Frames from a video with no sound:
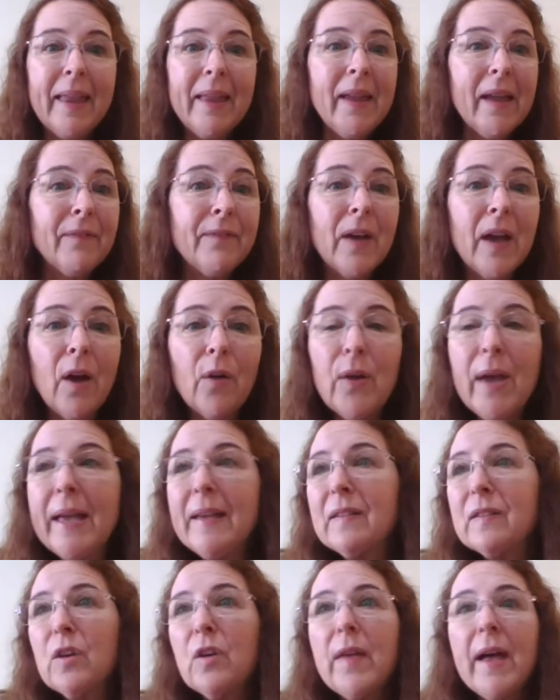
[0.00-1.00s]
If okay,
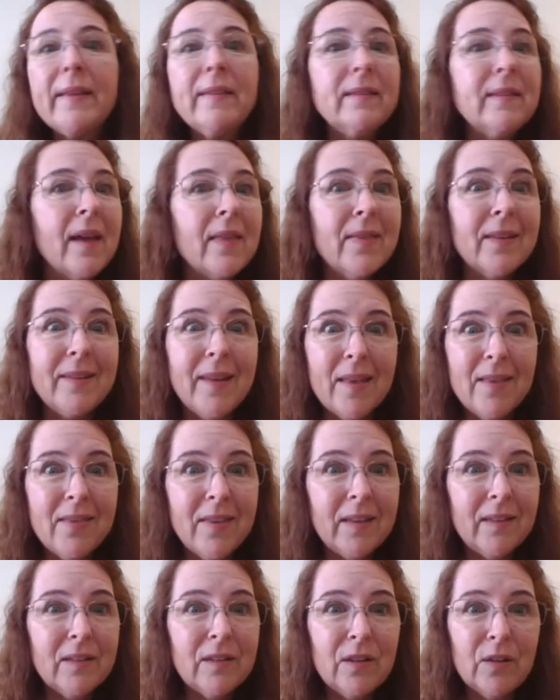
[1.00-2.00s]
so that's another
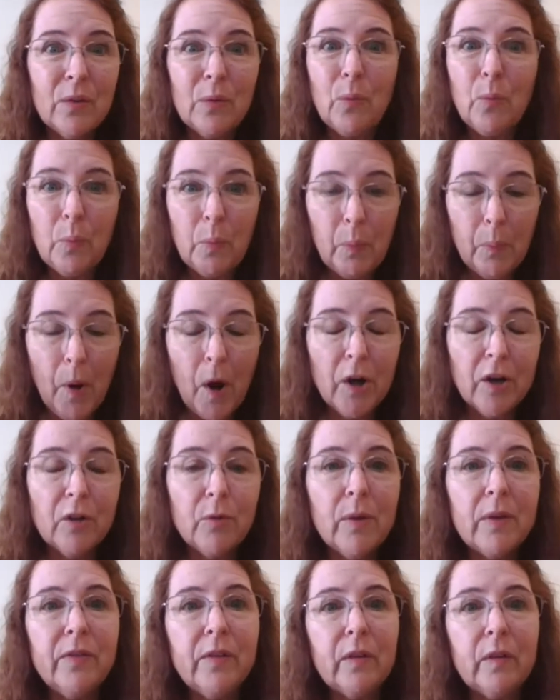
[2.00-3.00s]
thing to do. Partner
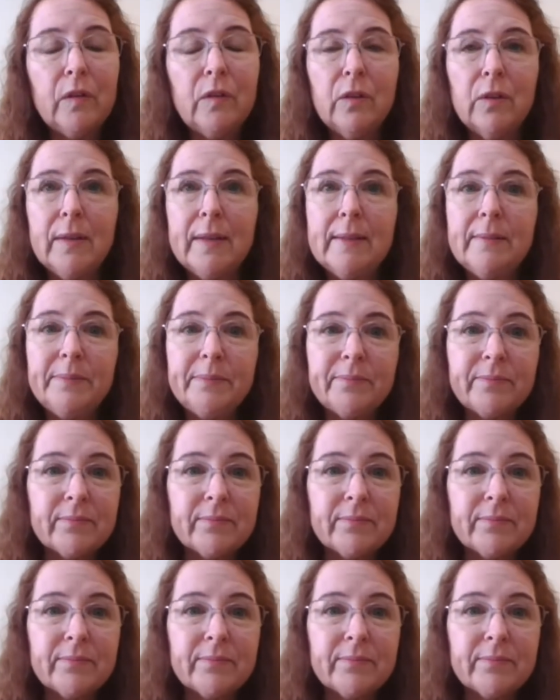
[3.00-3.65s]
with your student.